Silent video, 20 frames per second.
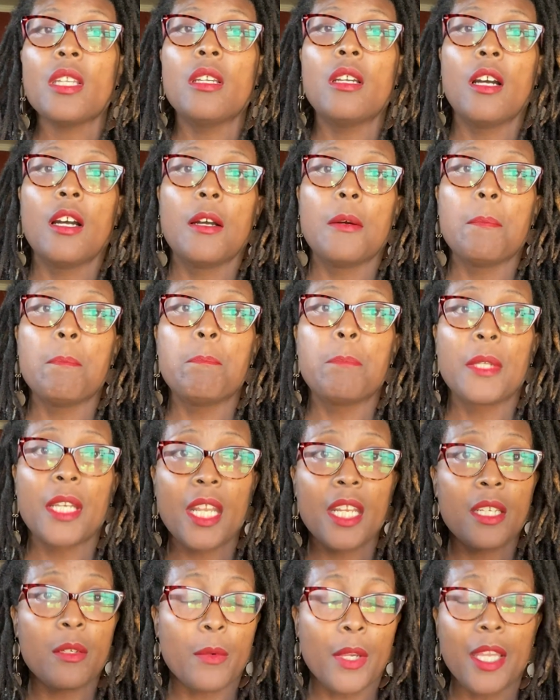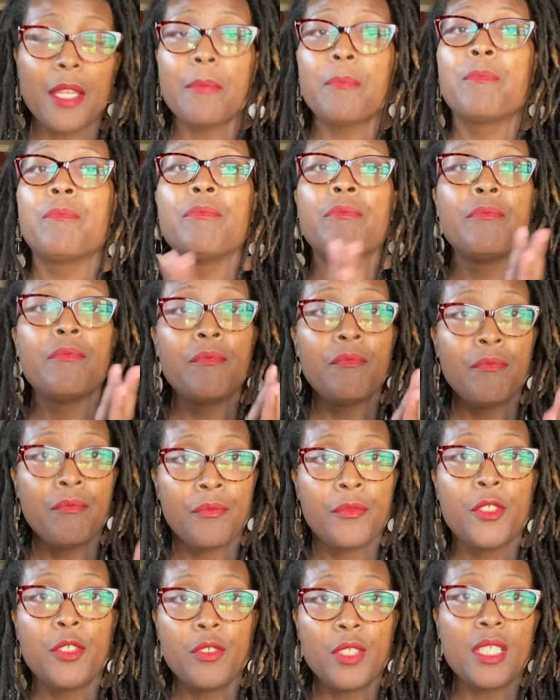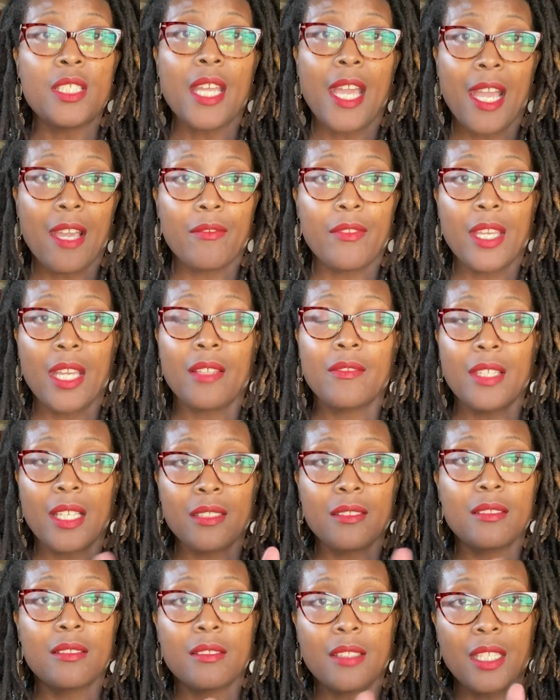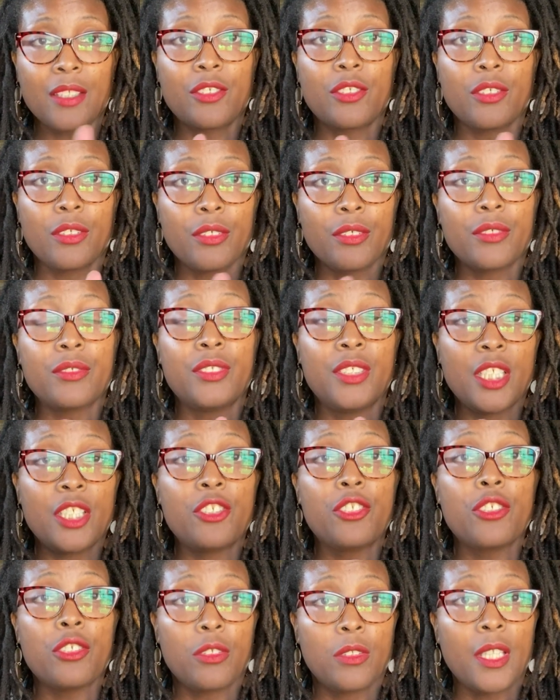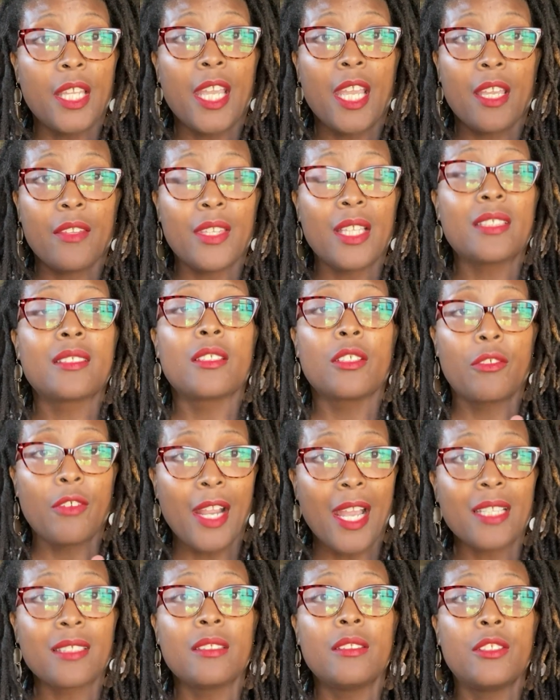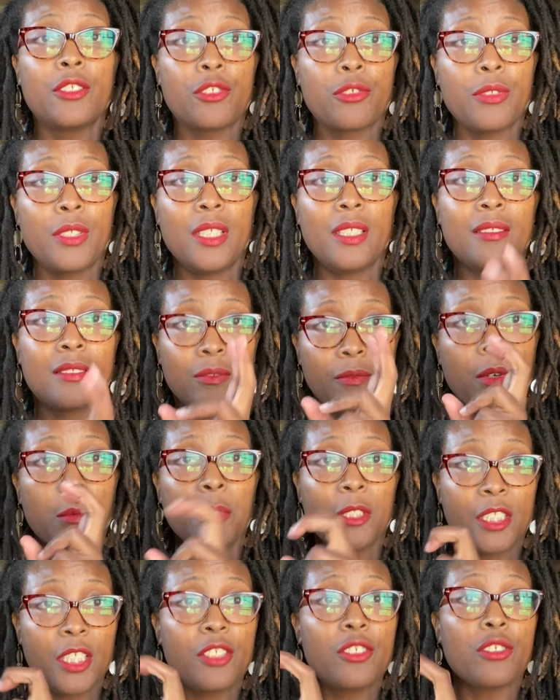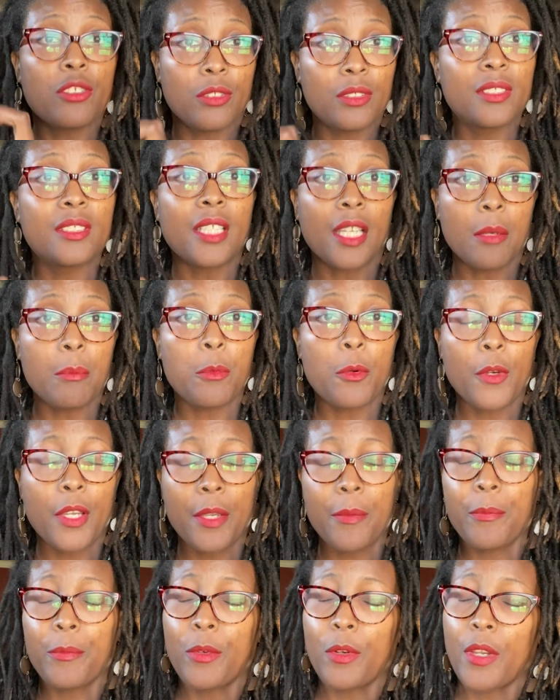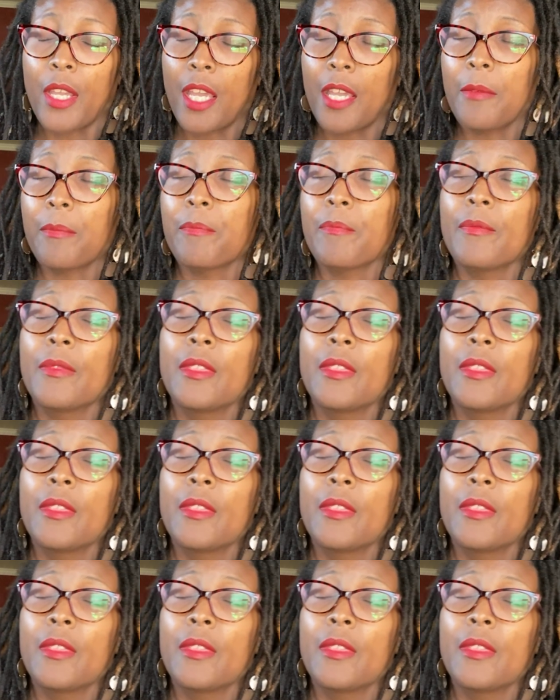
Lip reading: But anyway, you need to have that. That's your digital land. That's the grass and the trees from a digital standpoint, okay?